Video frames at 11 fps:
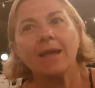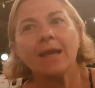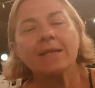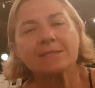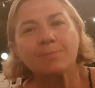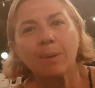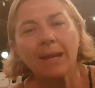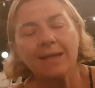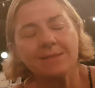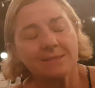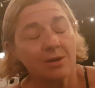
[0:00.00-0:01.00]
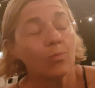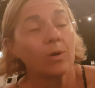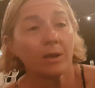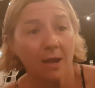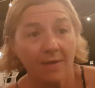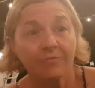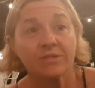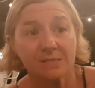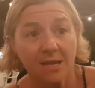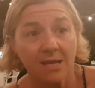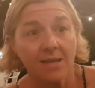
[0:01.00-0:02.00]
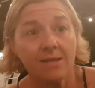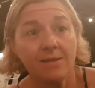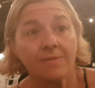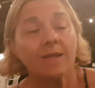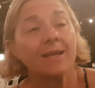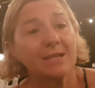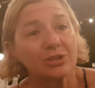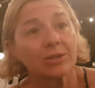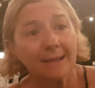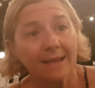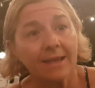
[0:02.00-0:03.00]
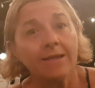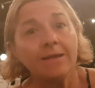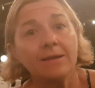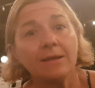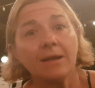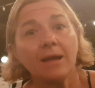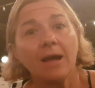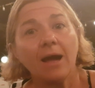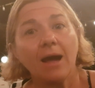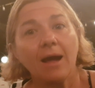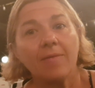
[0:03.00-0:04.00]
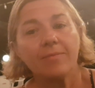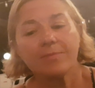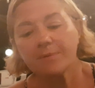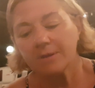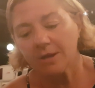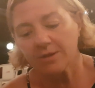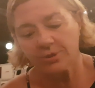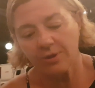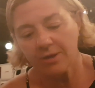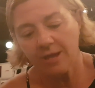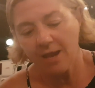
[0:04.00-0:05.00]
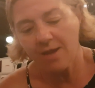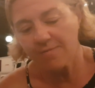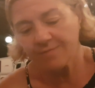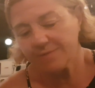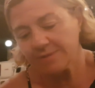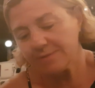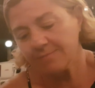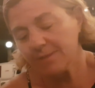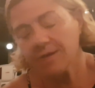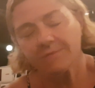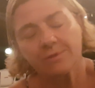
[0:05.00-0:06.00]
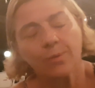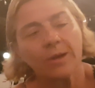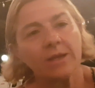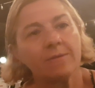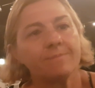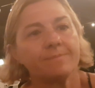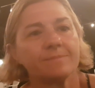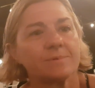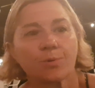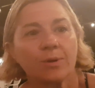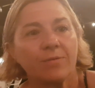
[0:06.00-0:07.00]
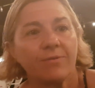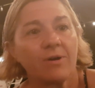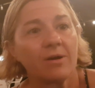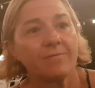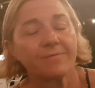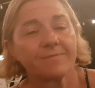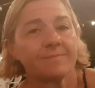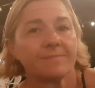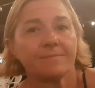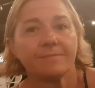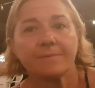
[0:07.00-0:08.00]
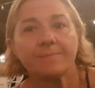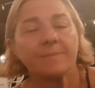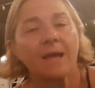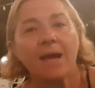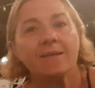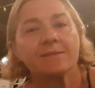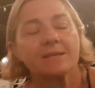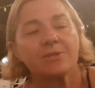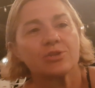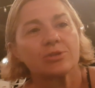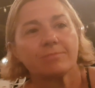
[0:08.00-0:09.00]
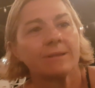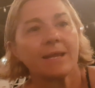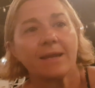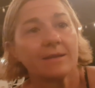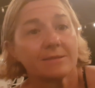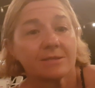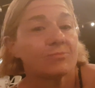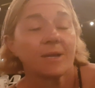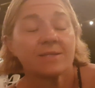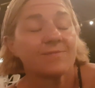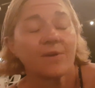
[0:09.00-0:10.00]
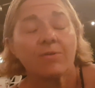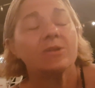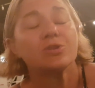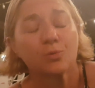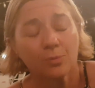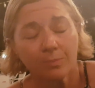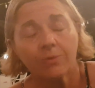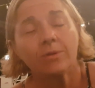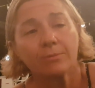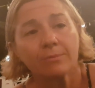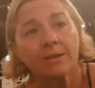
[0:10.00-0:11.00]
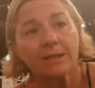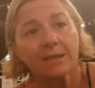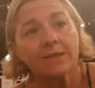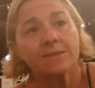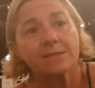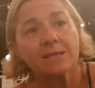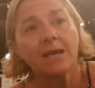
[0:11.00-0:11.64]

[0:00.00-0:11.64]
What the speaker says: it's planned so well, I have to say, that each leg, you know, you only have, you know, 20, 25 Ks each leg, and it's very doable. It really is.